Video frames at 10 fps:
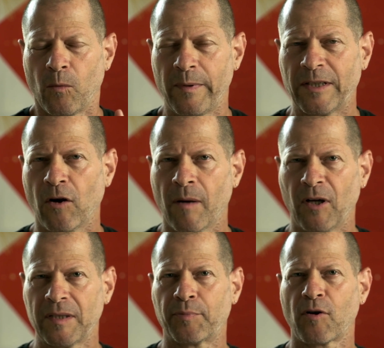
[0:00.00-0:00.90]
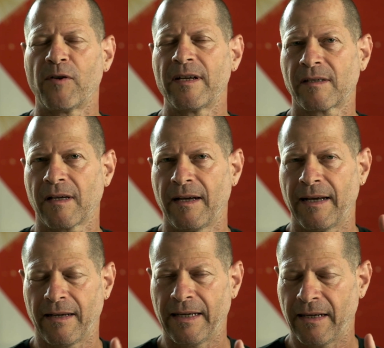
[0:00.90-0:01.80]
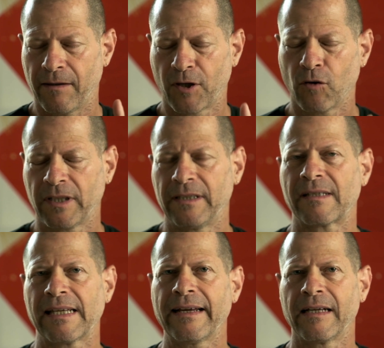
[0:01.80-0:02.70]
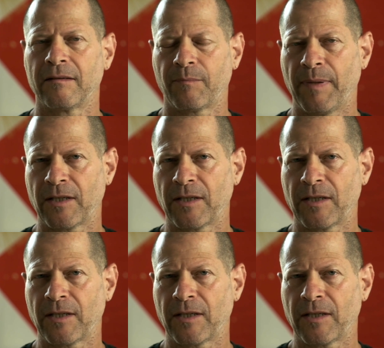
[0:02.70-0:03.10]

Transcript: We will talk about the ProRes recording in a second,